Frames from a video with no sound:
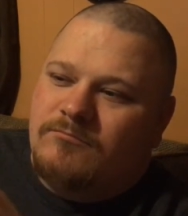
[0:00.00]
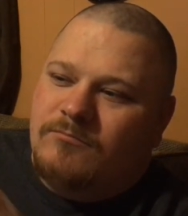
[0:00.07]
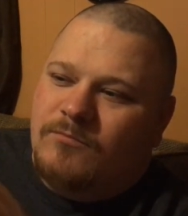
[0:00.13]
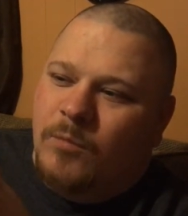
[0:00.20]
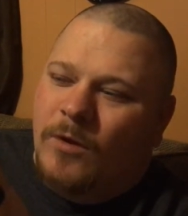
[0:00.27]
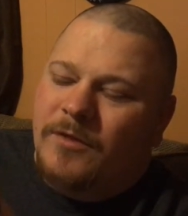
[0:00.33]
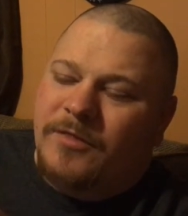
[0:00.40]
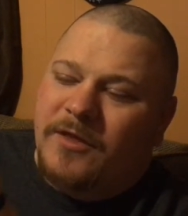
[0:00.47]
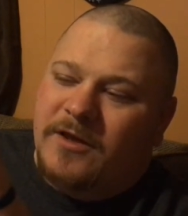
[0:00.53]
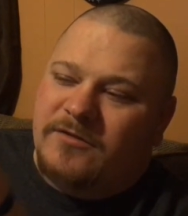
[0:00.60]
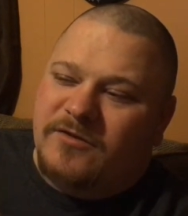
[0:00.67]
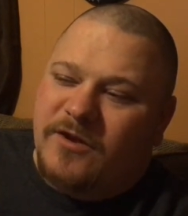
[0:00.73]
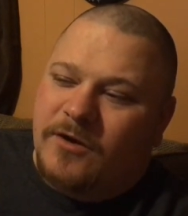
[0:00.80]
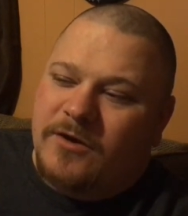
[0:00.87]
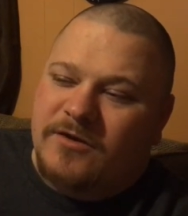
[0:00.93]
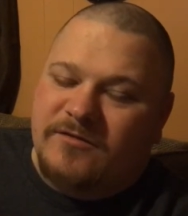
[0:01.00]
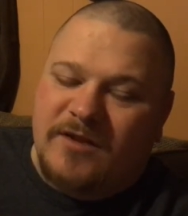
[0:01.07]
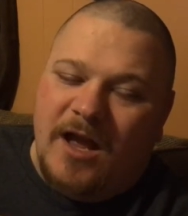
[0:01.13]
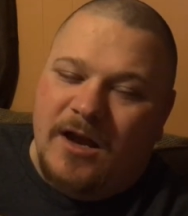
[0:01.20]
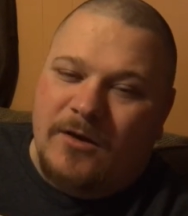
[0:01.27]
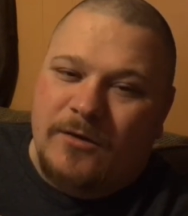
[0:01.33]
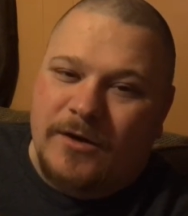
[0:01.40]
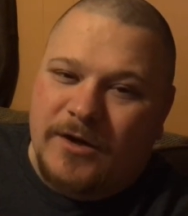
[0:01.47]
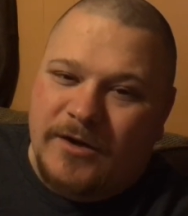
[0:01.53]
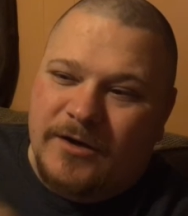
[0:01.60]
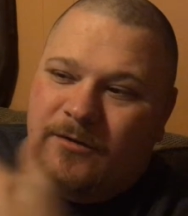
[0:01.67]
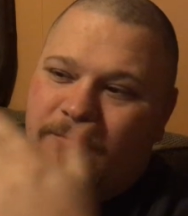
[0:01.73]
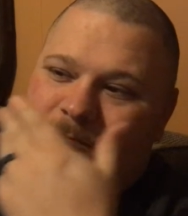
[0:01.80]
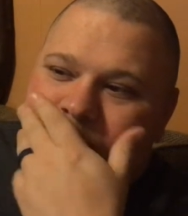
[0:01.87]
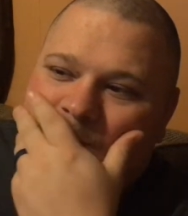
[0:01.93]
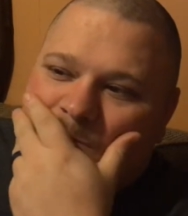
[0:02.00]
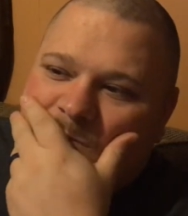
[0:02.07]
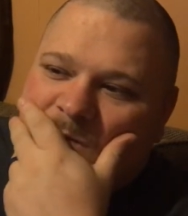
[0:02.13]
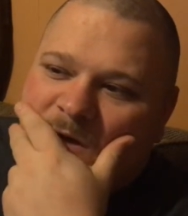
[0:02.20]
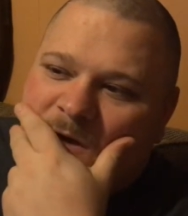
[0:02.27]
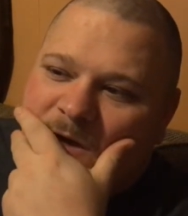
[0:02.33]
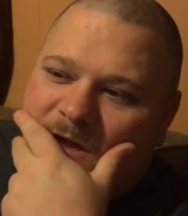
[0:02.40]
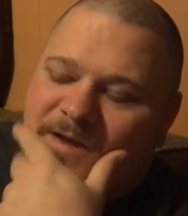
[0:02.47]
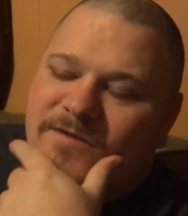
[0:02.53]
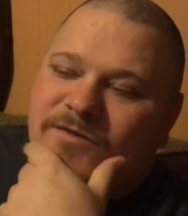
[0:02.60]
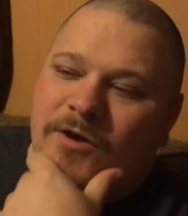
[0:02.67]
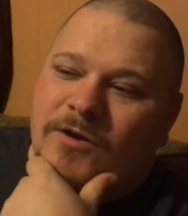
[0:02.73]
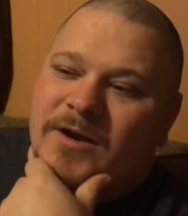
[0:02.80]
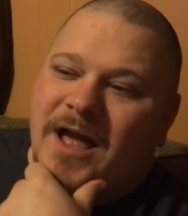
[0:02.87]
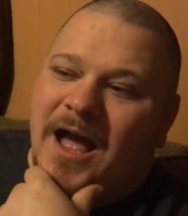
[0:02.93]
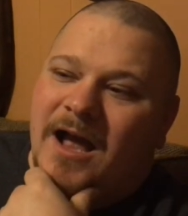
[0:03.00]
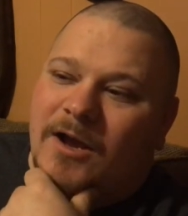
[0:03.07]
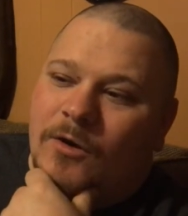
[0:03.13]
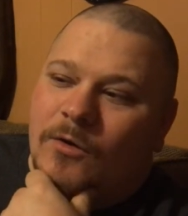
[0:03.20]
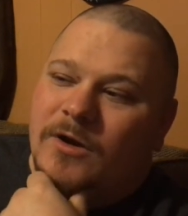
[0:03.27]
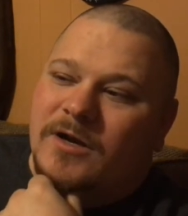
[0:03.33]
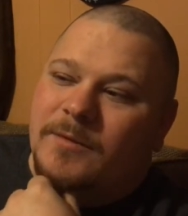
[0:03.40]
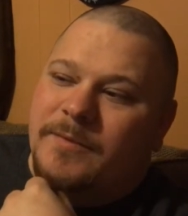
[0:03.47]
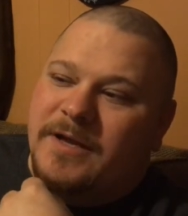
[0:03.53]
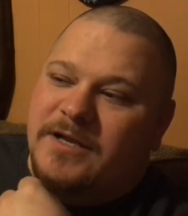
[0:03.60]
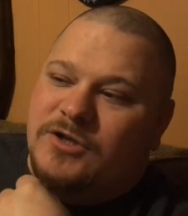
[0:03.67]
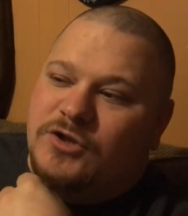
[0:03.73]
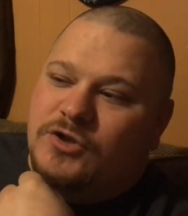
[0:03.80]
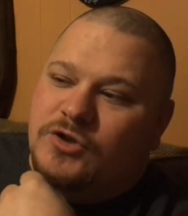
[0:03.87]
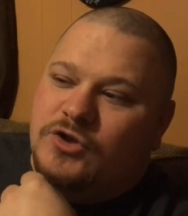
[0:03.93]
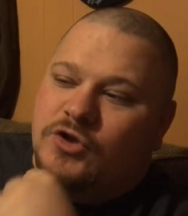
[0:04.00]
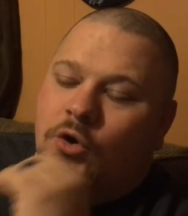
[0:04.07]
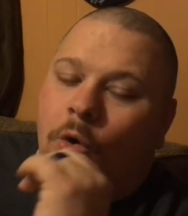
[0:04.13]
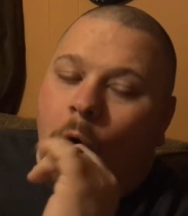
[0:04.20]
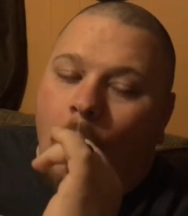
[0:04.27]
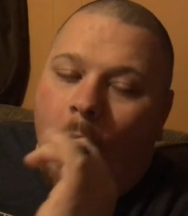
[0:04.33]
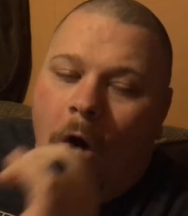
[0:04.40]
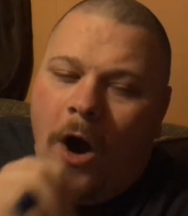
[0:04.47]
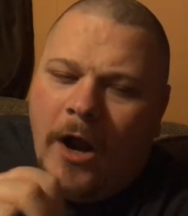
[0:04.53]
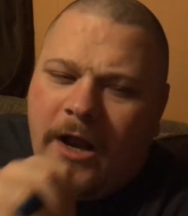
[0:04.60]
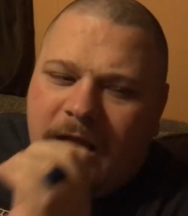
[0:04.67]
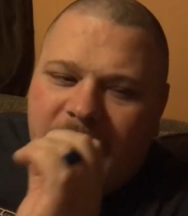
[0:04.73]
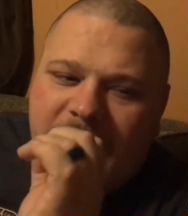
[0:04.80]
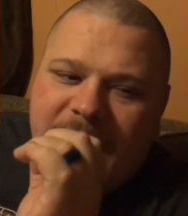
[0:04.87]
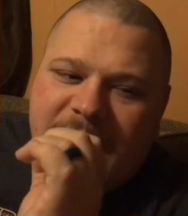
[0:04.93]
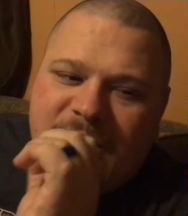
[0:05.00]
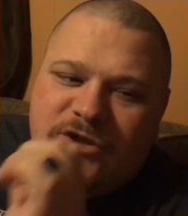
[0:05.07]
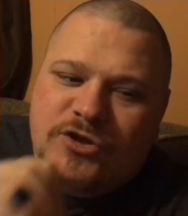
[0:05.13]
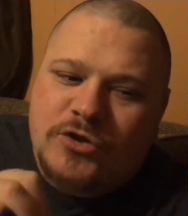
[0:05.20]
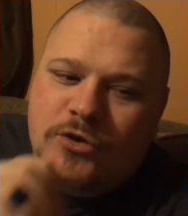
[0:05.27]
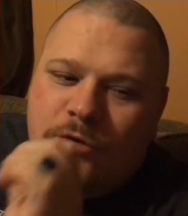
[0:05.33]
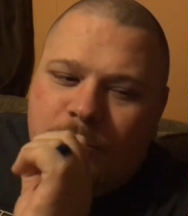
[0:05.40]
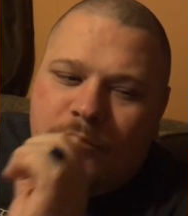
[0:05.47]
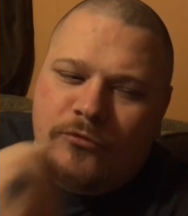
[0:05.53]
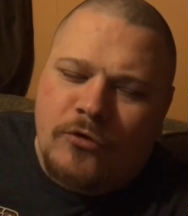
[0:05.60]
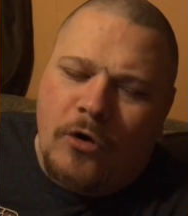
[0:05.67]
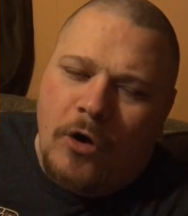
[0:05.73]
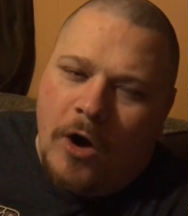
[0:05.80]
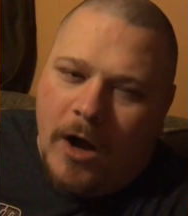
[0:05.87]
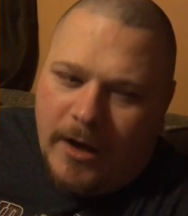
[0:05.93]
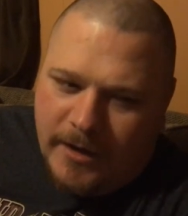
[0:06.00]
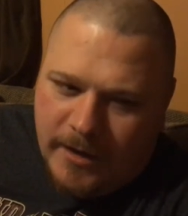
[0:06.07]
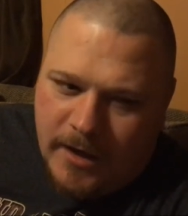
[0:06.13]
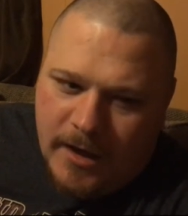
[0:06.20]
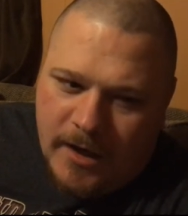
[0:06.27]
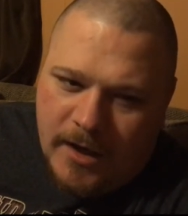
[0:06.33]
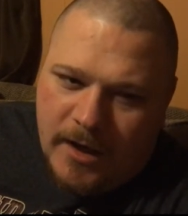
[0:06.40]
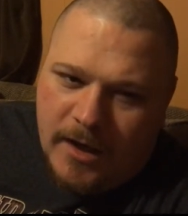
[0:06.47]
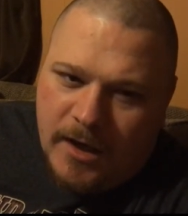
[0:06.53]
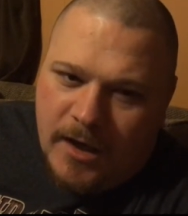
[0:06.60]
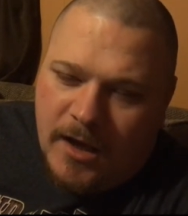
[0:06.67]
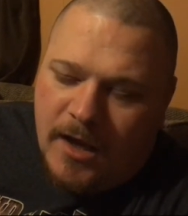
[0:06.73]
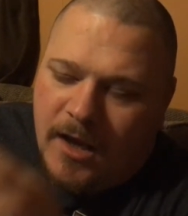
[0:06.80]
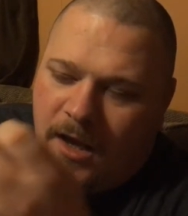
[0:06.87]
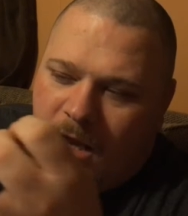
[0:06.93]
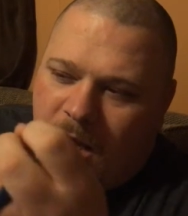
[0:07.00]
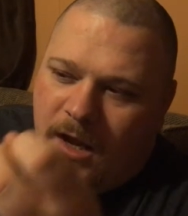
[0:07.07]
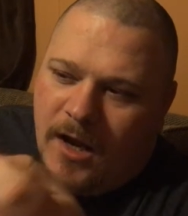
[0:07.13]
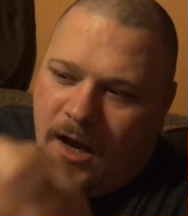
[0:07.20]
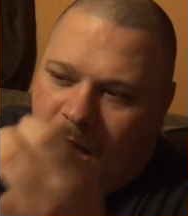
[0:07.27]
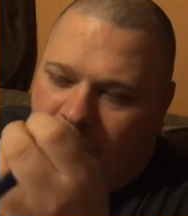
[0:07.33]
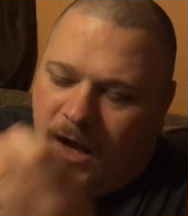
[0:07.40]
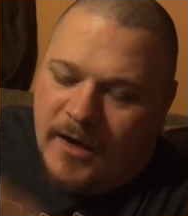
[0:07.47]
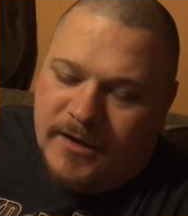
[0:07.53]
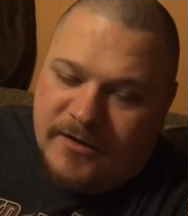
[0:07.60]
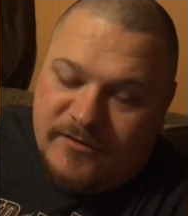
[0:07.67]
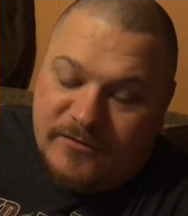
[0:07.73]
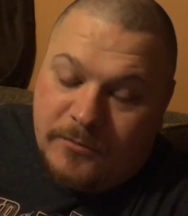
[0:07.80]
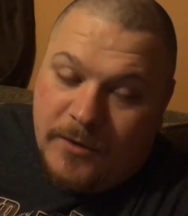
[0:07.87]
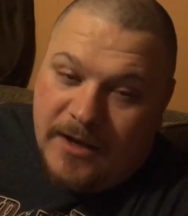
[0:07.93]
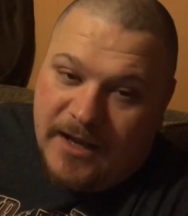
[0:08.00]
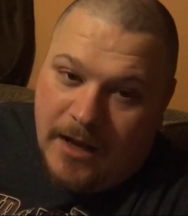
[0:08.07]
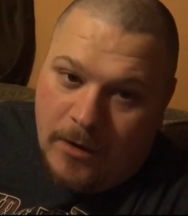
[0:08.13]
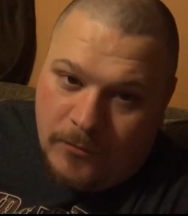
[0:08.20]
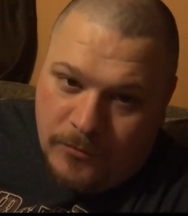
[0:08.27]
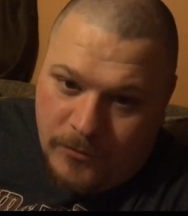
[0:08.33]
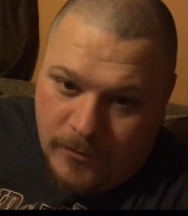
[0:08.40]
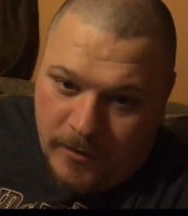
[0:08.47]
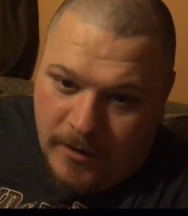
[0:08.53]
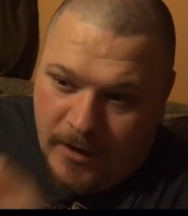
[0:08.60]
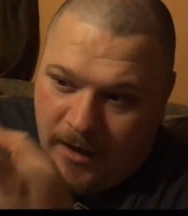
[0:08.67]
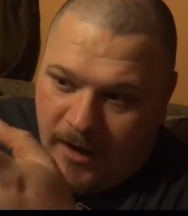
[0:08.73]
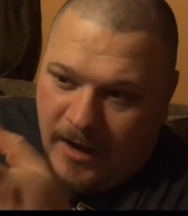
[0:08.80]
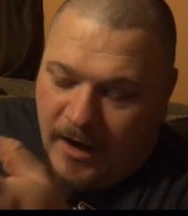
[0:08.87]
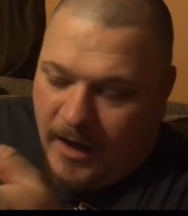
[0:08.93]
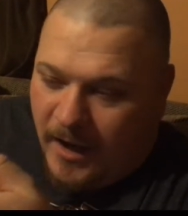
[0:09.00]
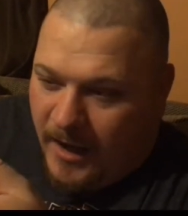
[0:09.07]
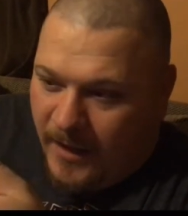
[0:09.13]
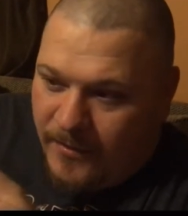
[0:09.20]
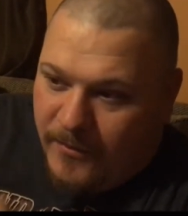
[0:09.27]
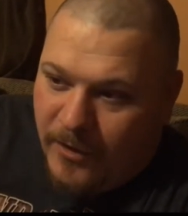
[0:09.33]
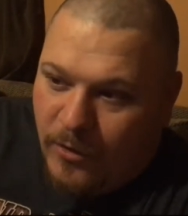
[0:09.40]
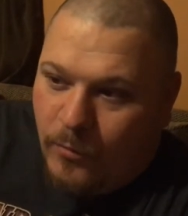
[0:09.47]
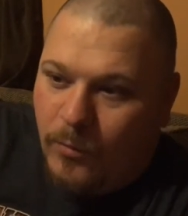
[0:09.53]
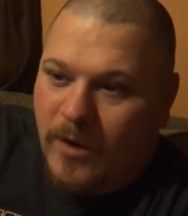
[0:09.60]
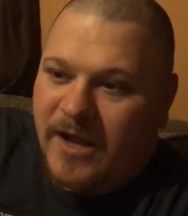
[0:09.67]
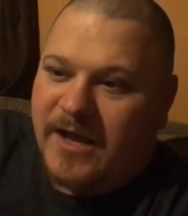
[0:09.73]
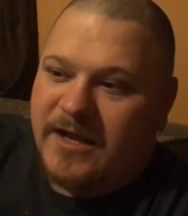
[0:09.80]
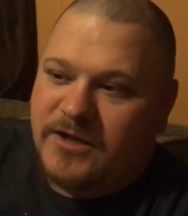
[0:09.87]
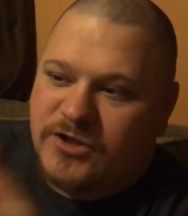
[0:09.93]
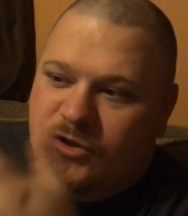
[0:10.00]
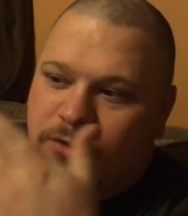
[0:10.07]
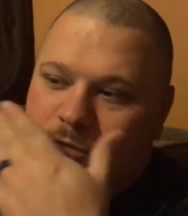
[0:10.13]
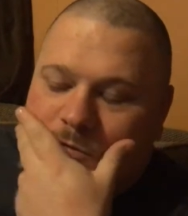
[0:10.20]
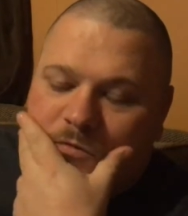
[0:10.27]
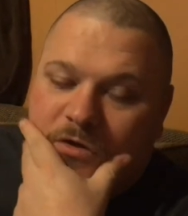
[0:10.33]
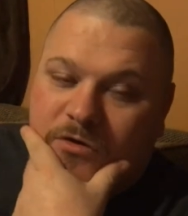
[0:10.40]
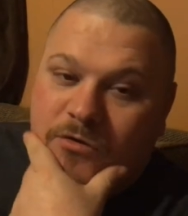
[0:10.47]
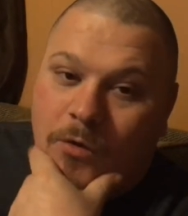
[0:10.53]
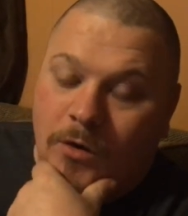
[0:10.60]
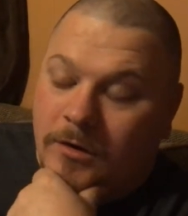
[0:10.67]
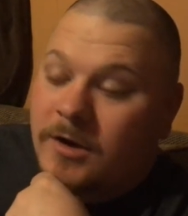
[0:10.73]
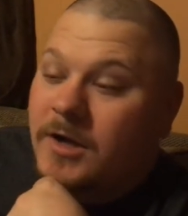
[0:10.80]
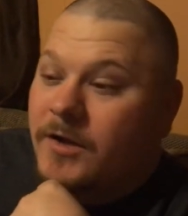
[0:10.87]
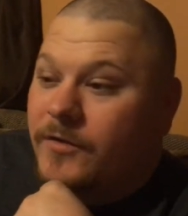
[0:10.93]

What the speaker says: One thing security's not going to do is they're not going to be talking to Braun on his way out, on their way to the door.